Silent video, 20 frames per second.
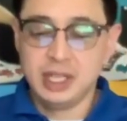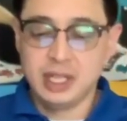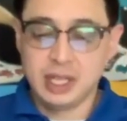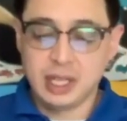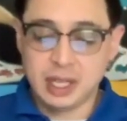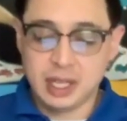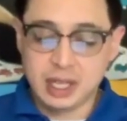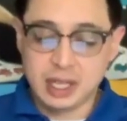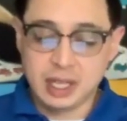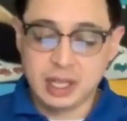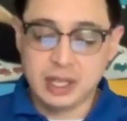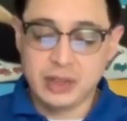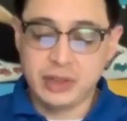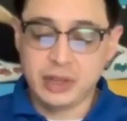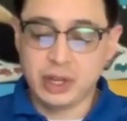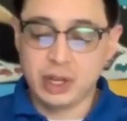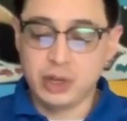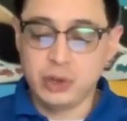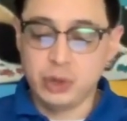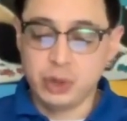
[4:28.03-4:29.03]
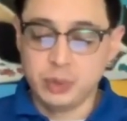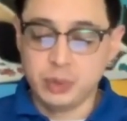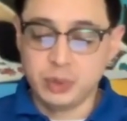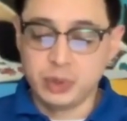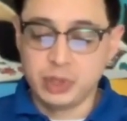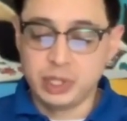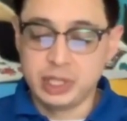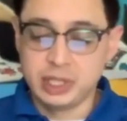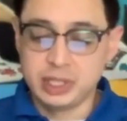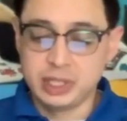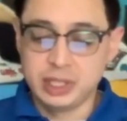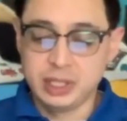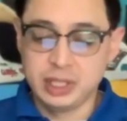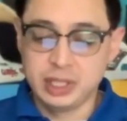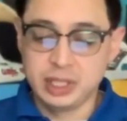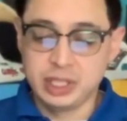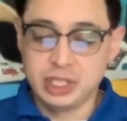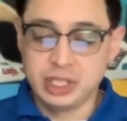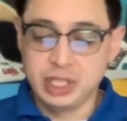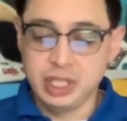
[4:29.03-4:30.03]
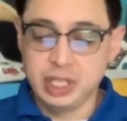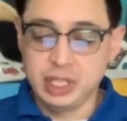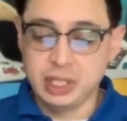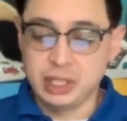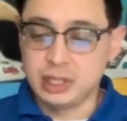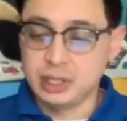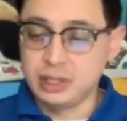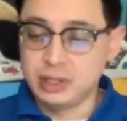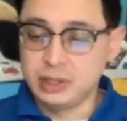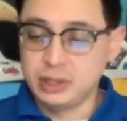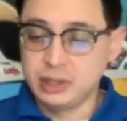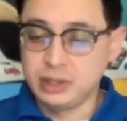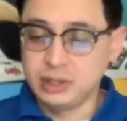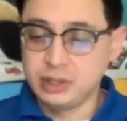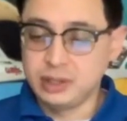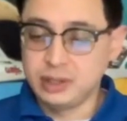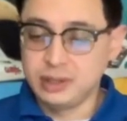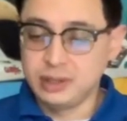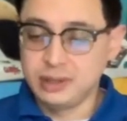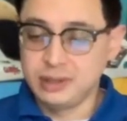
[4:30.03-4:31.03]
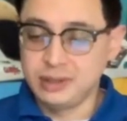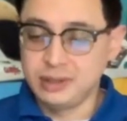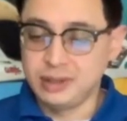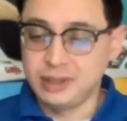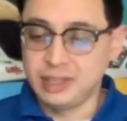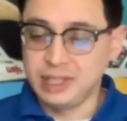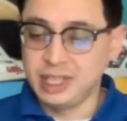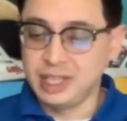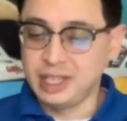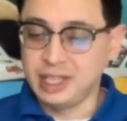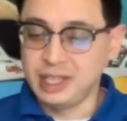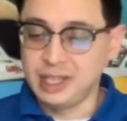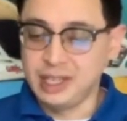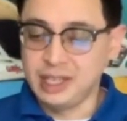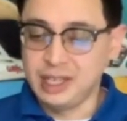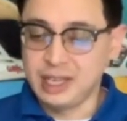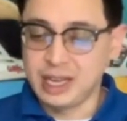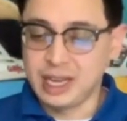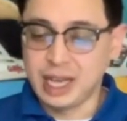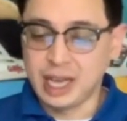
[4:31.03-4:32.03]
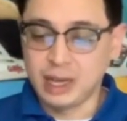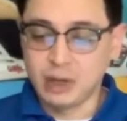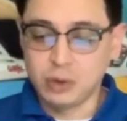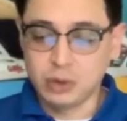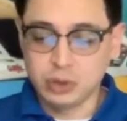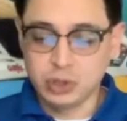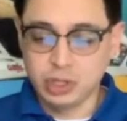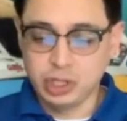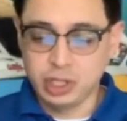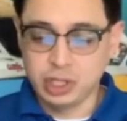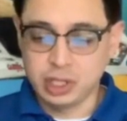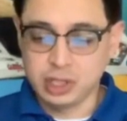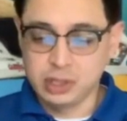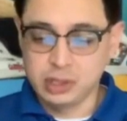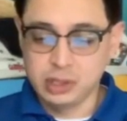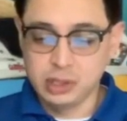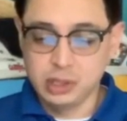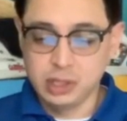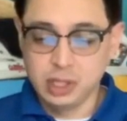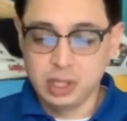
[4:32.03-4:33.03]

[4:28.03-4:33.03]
uh, there are numerous kachinas, again, not cochinas.